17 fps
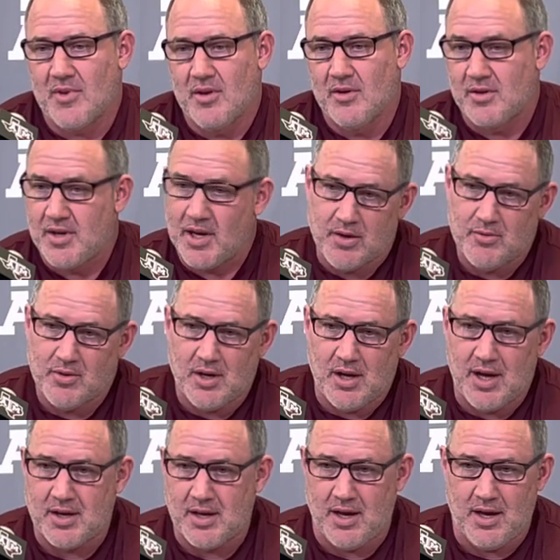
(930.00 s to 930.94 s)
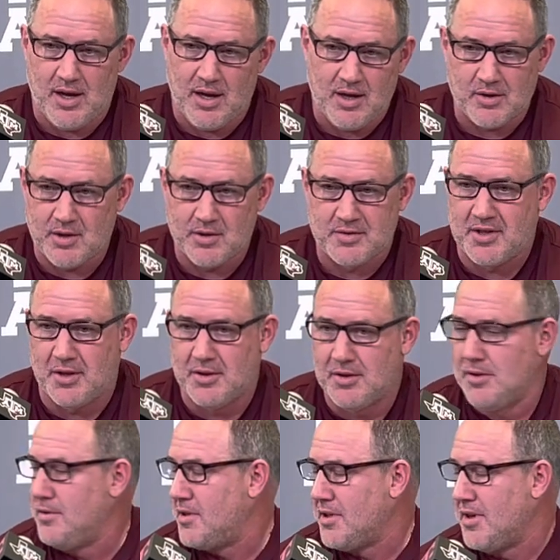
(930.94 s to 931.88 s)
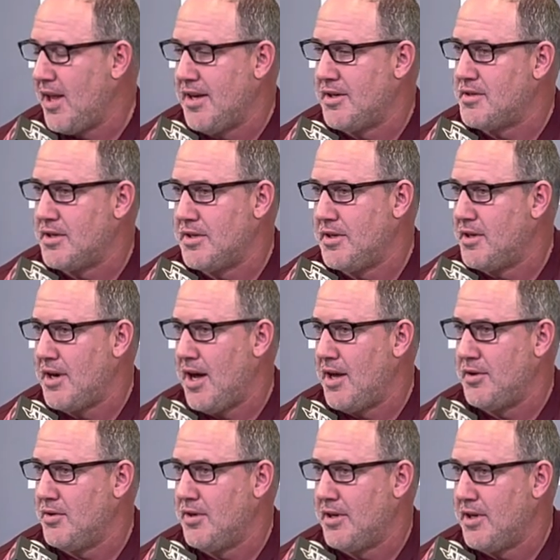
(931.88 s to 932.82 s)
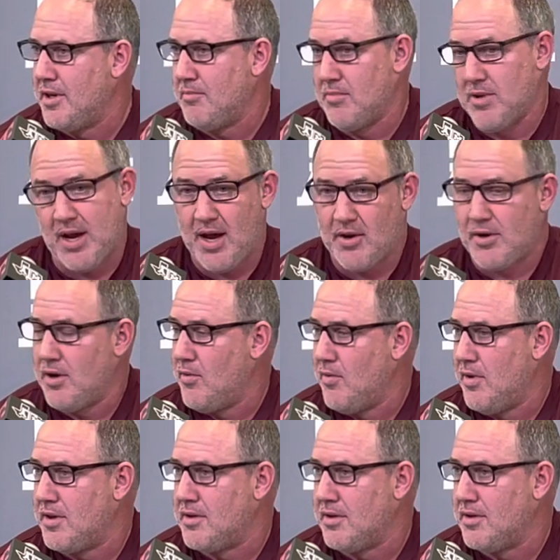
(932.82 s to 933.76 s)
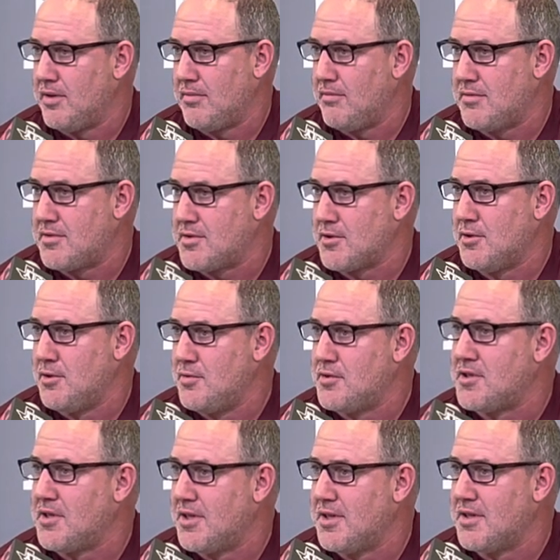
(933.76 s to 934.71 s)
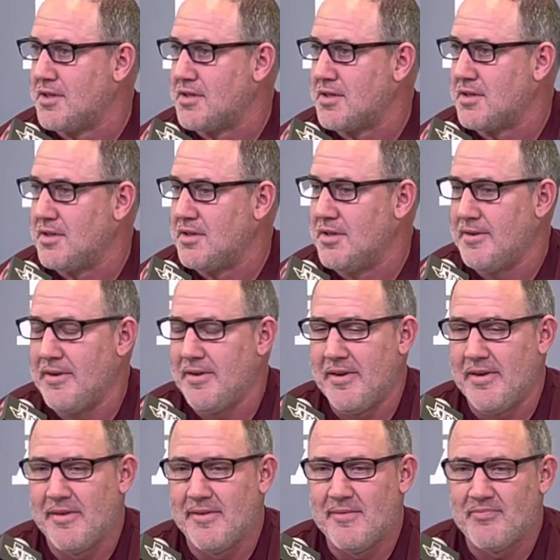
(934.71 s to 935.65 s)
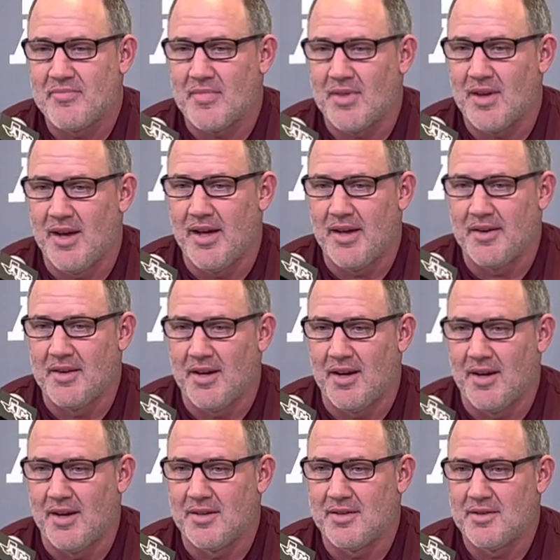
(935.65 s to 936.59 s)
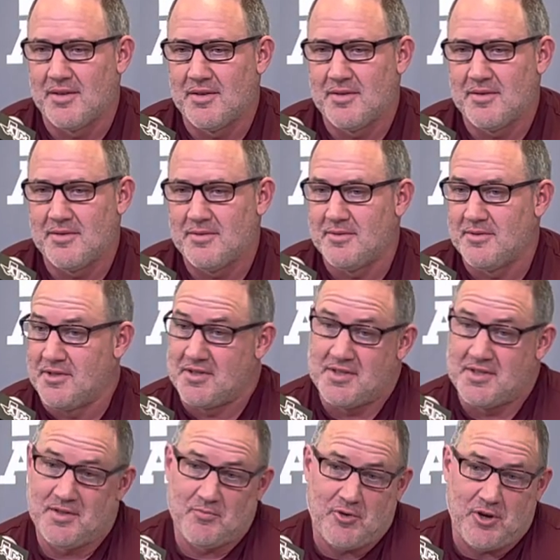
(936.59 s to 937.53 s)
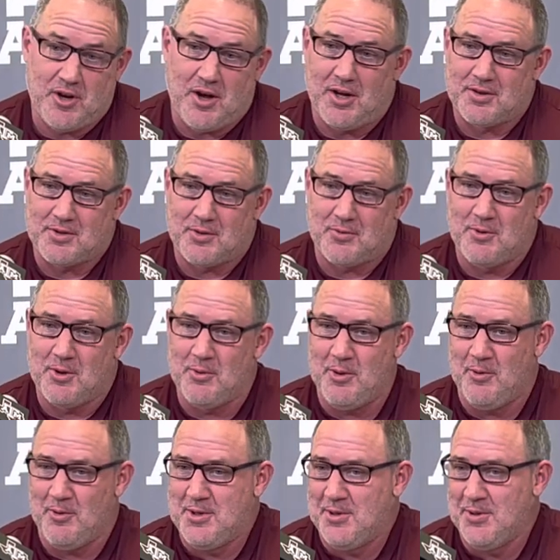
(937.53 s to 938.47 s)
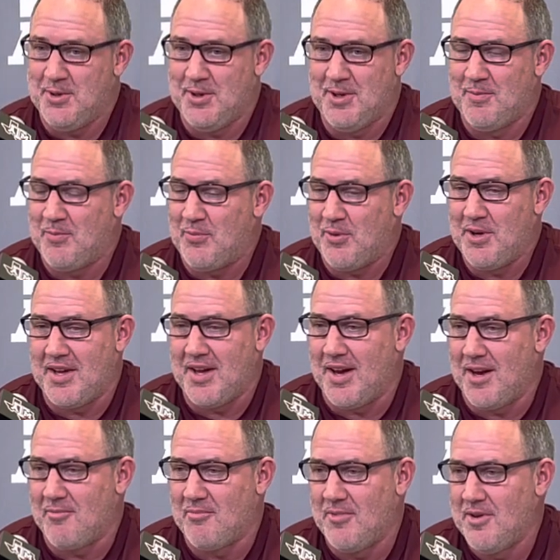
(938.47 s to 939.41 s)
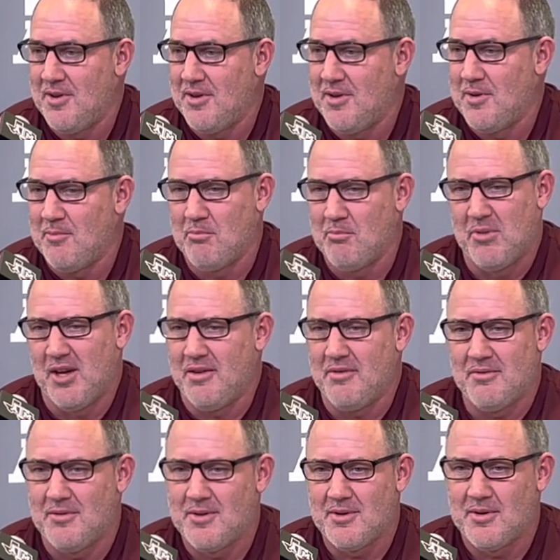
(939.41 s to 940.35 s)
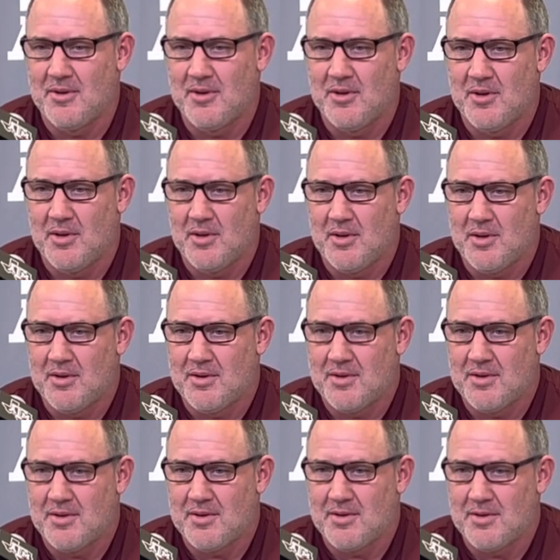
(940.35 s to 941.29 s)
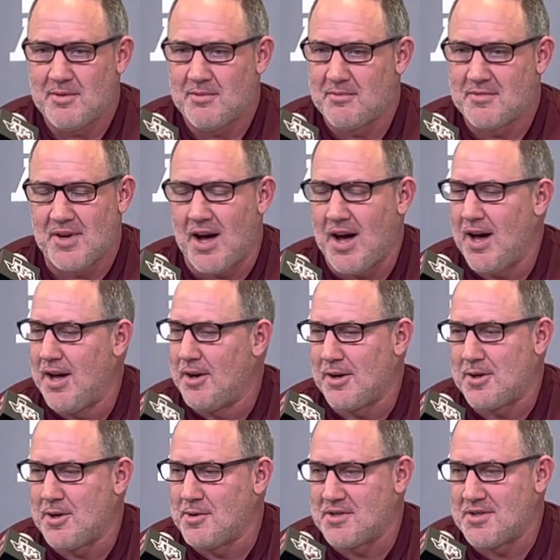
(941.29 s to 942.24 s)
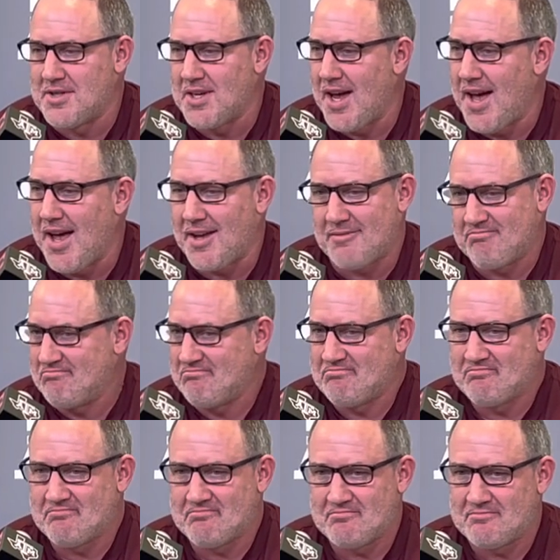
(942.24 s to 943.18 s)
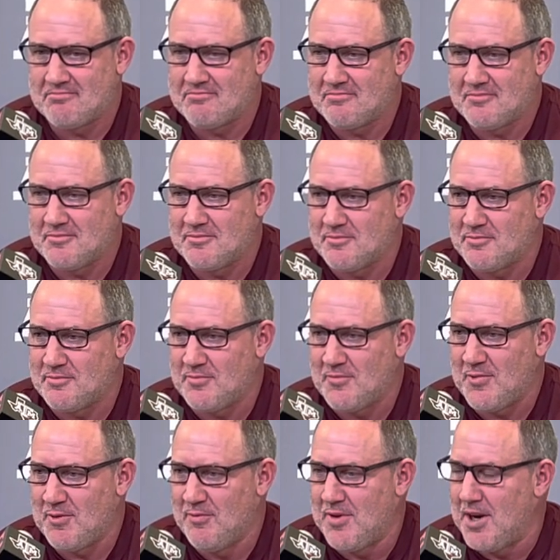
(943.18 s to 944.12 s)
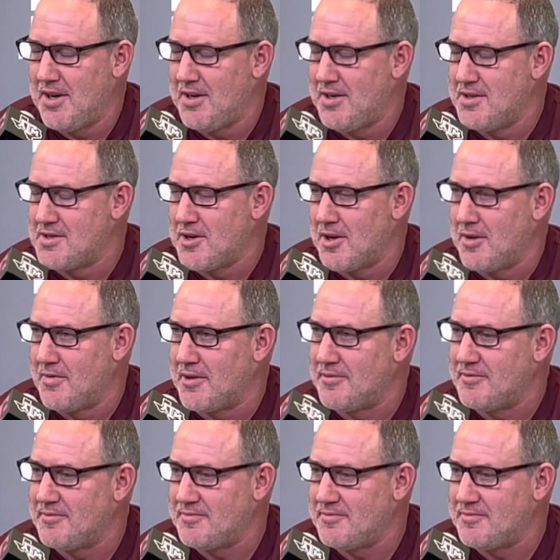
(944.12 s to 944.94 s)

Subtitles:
Okay, well, I'll go tell Luke and Landry you're not doing it, but I don't know what the solution is. And just didn't want to alter what we were doing in pregame. But to honor Coach Jack, very deserving.